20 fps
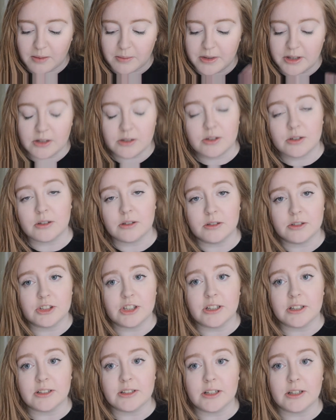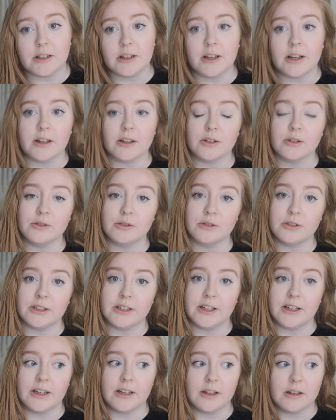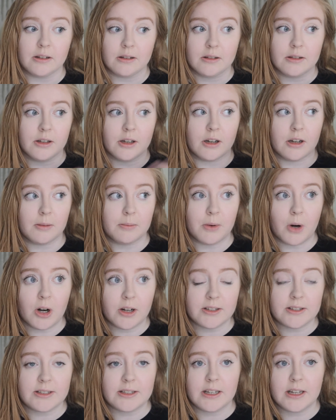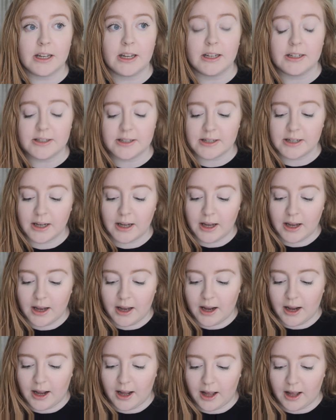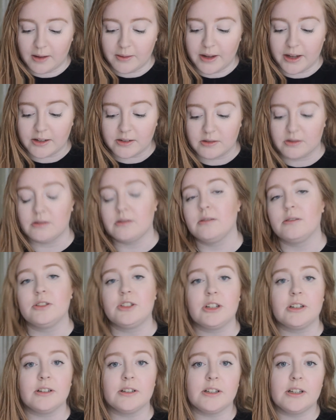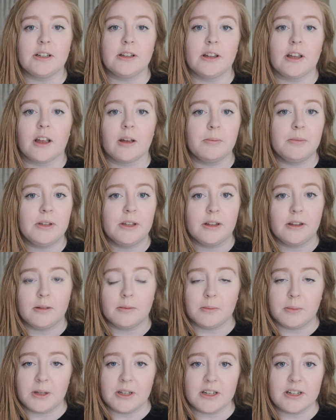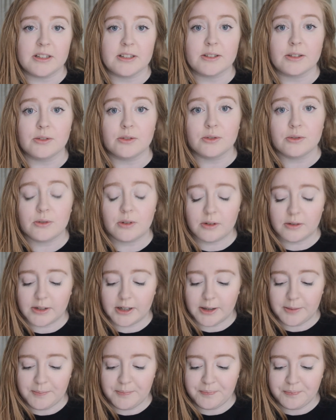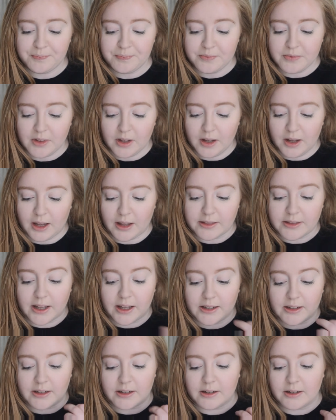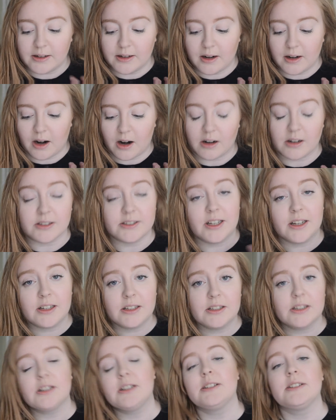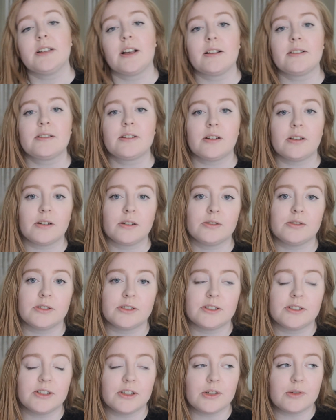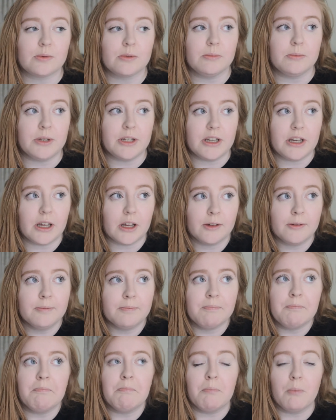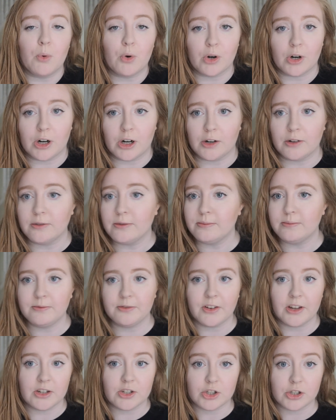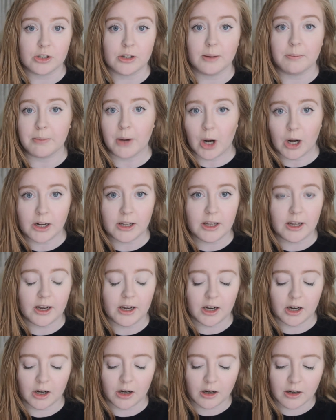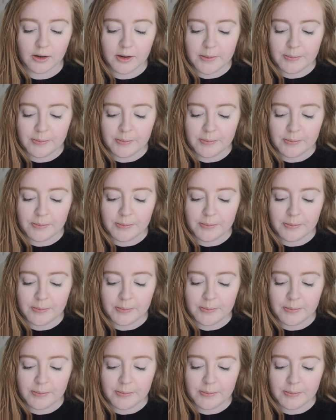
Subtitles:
internal genitalia including the prostate, external genitalia being penis and scrotum, and then our secondary sex characteristics would be more facial and body hair,